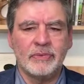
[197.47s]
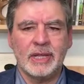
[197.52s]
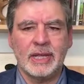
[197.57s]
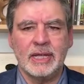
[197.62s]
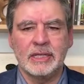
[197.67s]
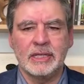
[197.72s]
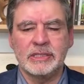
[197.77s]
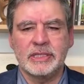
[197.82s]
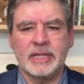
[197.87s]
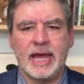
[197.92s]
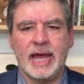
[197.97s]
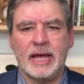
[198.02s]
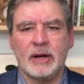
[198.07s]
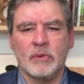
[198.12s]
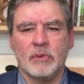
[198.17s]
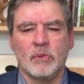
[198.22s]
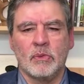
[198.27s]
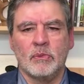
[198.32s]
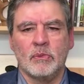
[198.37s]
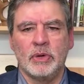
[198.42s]
is
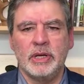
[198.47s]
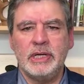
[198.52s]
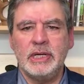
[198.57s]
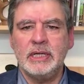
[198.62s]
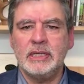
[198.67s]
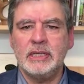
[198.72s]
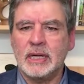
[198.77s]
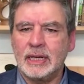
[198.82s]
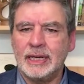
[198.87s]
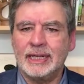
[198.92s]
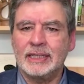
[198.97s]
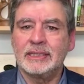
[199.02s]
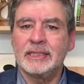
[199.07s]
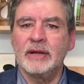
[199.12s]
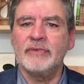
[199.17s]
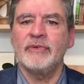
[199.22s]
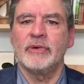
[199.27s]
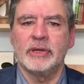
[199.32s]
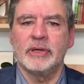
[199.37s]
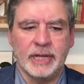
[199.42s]
that we need to collect
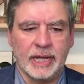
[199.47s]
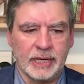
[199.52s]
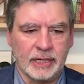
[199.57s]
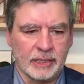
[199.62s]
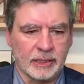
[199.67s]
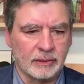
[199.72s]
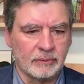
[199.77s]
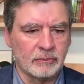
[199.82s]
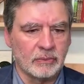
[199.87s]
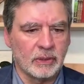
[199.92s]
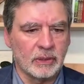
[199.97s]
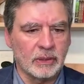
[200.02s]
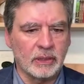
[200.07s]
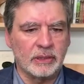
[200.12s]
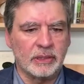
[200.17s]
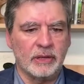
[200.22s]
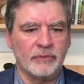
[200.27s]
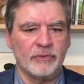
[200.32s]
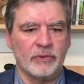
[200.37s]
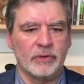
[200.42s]
different data,
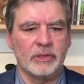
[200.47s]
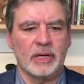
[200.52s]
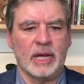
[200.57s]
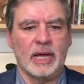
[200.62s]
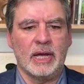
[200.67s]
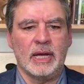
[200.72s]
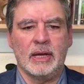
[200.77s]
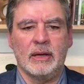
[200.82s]
different